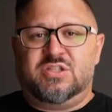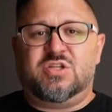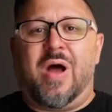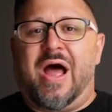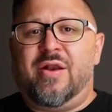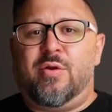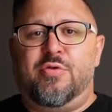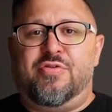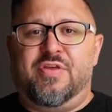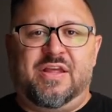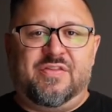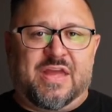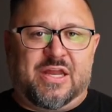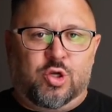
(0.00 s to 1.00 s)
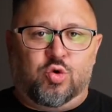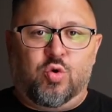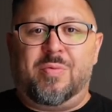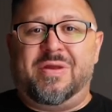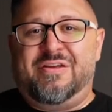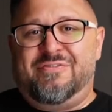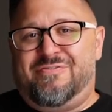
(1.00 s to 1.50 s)
So I don't think that
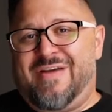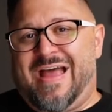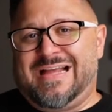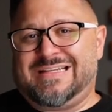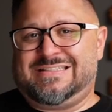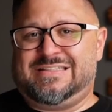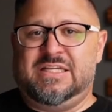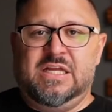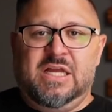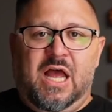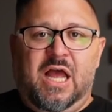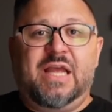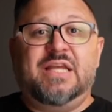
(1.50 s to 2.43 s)
growing fast uh,